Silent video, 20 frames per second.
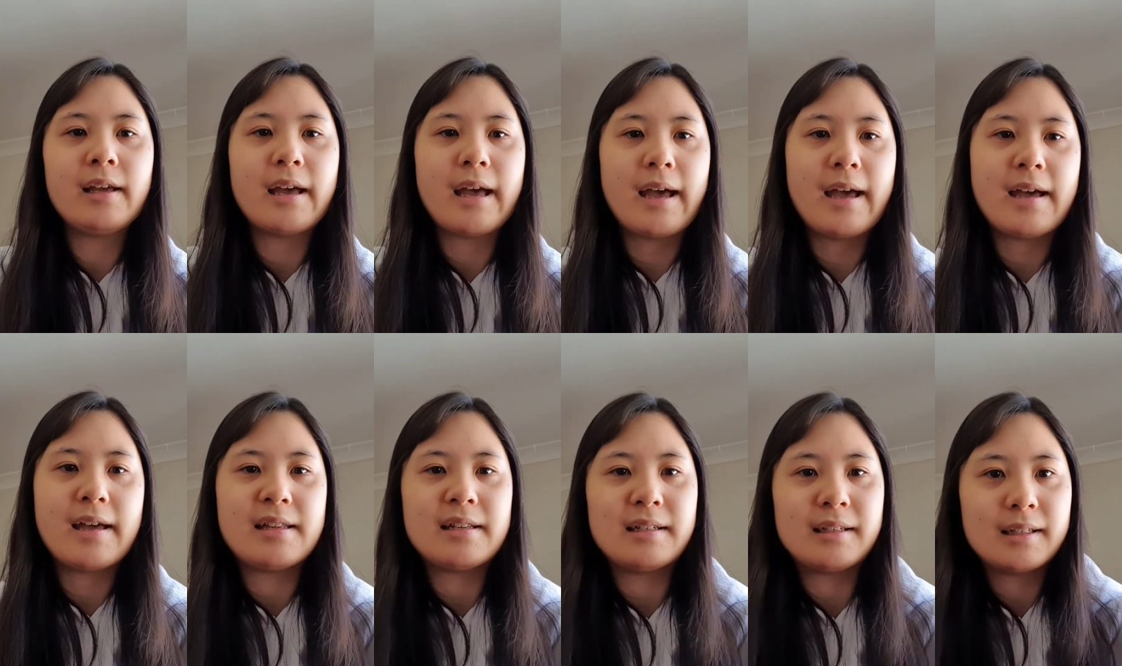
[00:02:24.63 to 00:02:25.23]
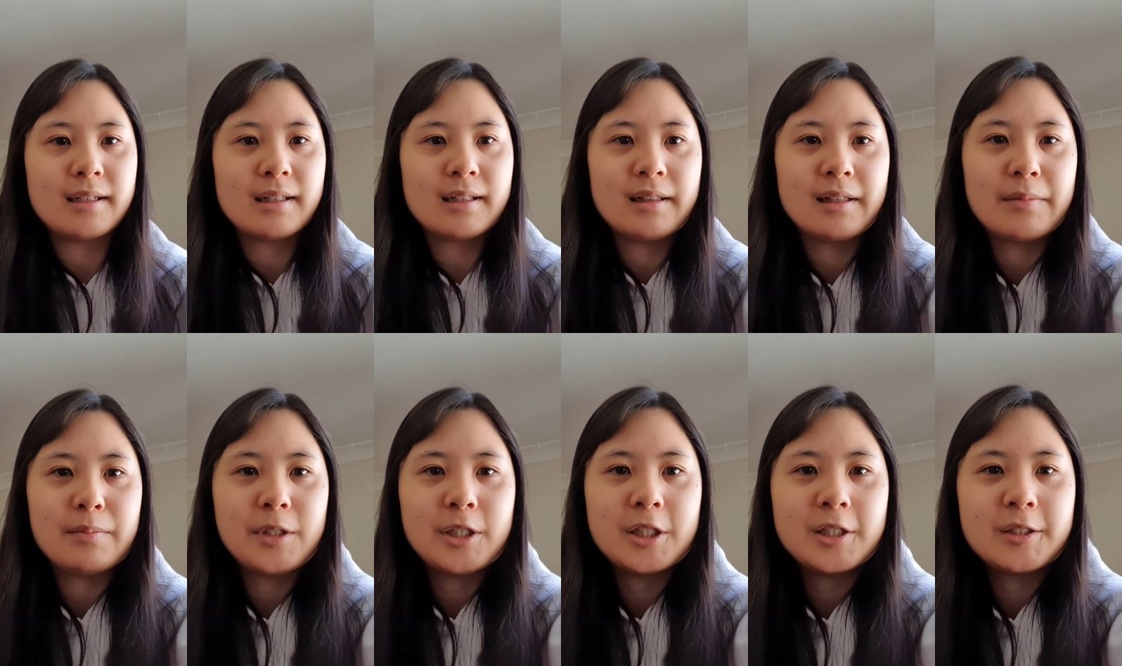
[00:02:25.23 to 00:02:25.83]
And let
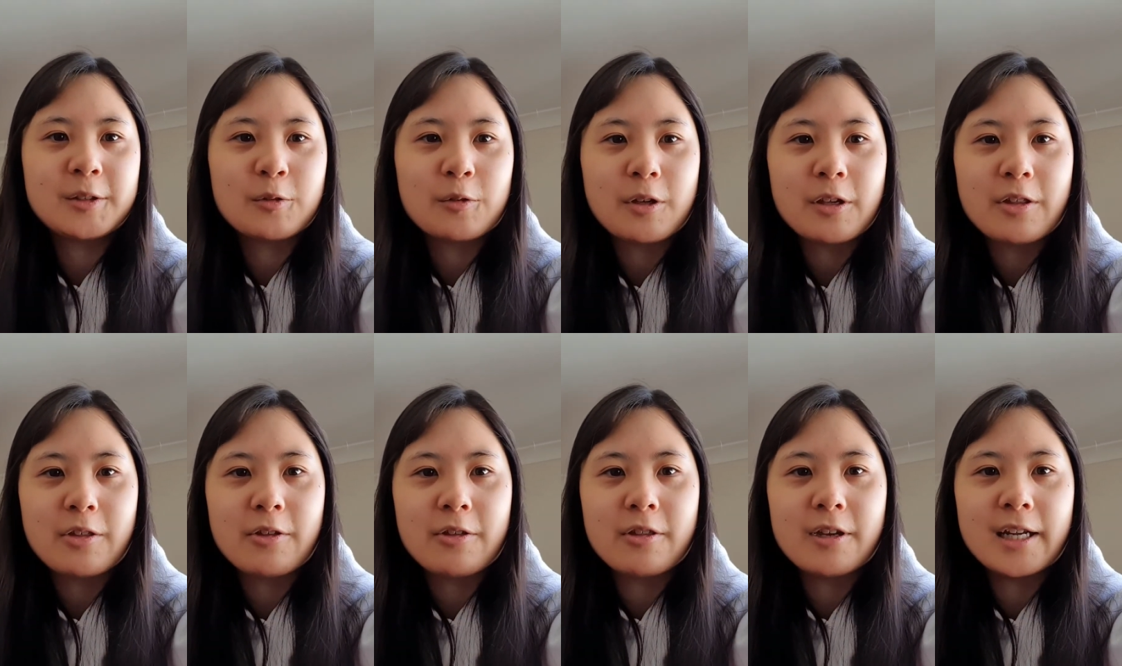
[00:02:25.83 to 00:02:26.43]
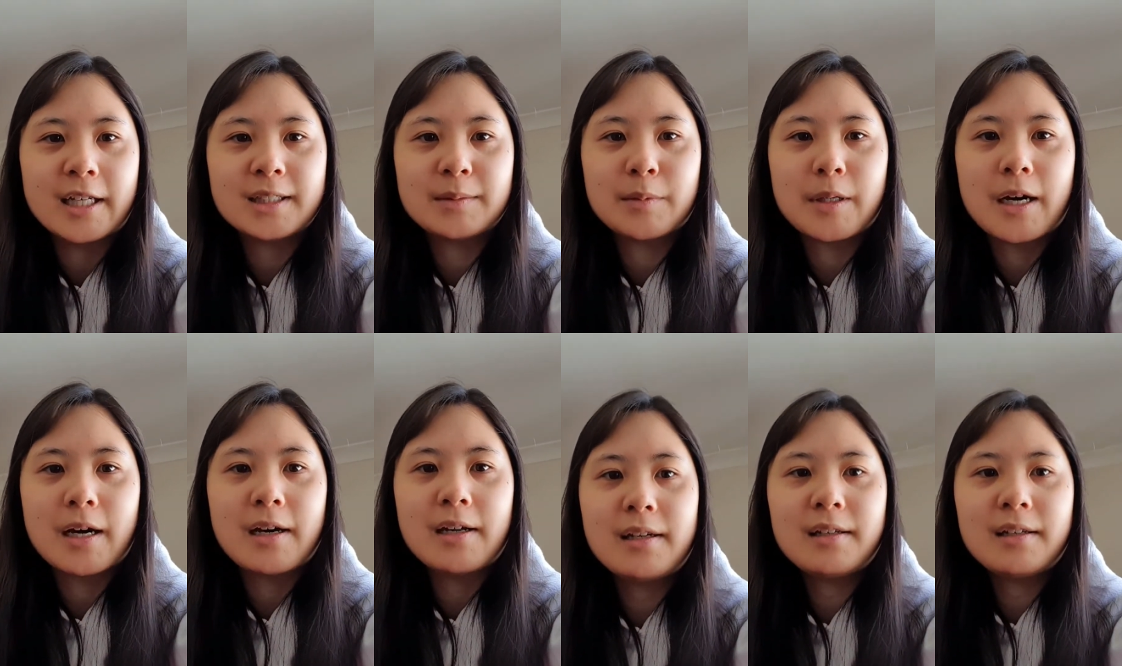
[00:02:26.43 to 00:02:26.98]
me just talk you through the next part.